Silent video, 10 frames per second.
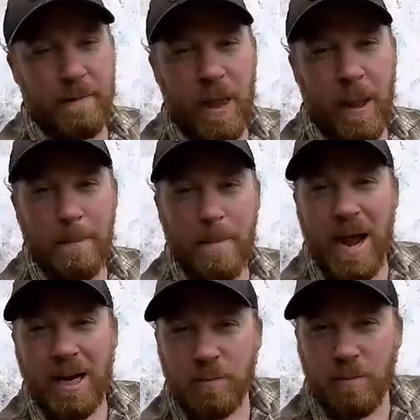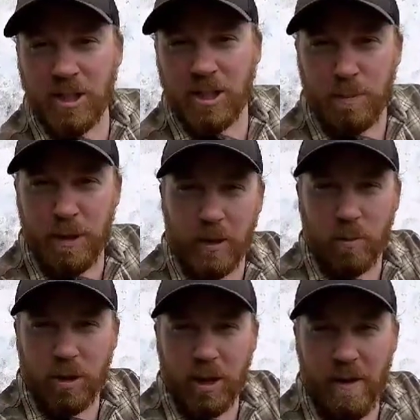and match my speed
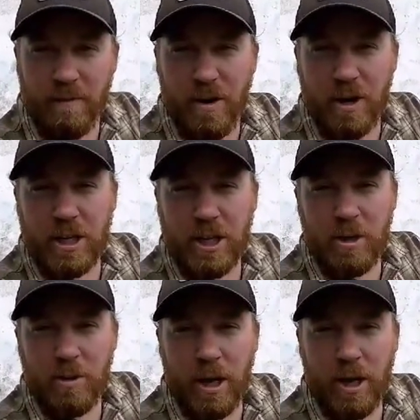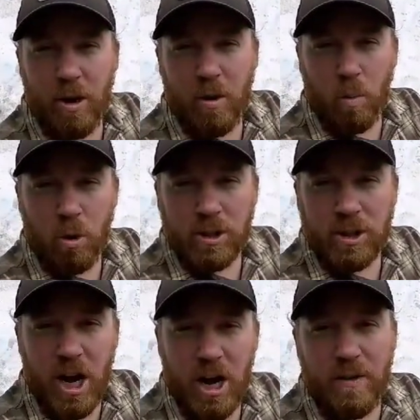with that fucking unit on one
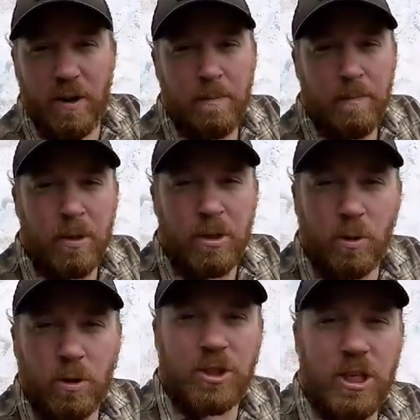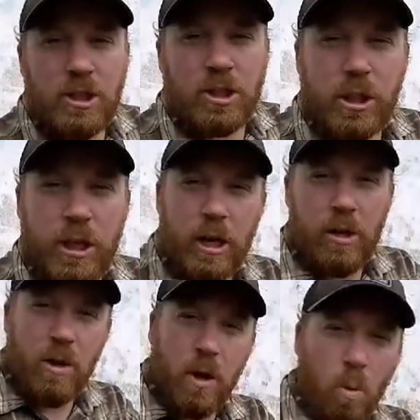side of it. So essentially,
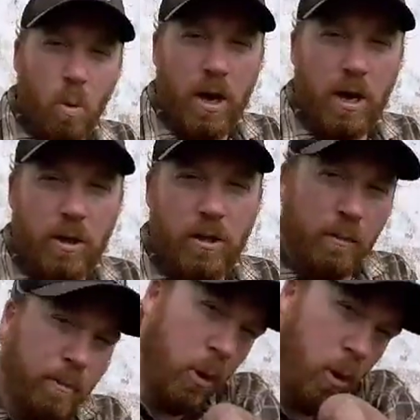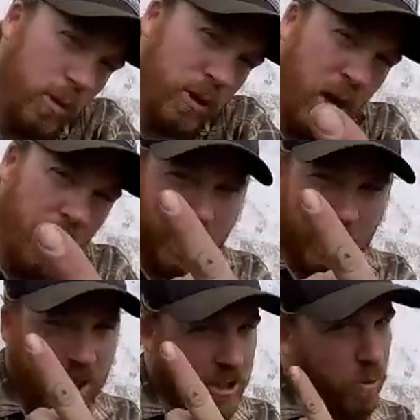when the bull was
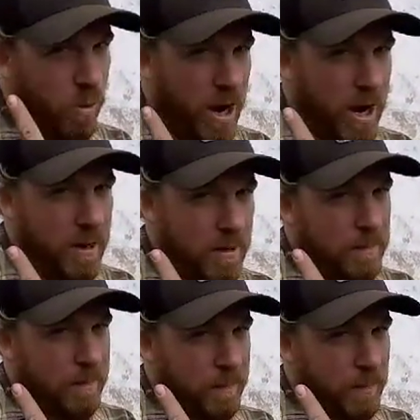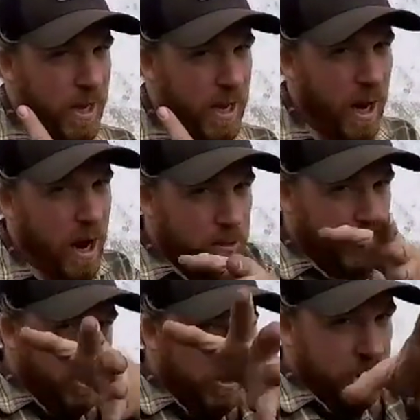coming this way and
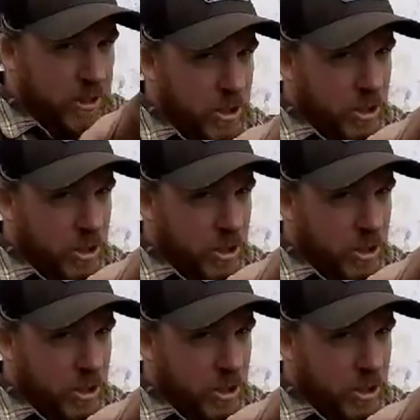this is the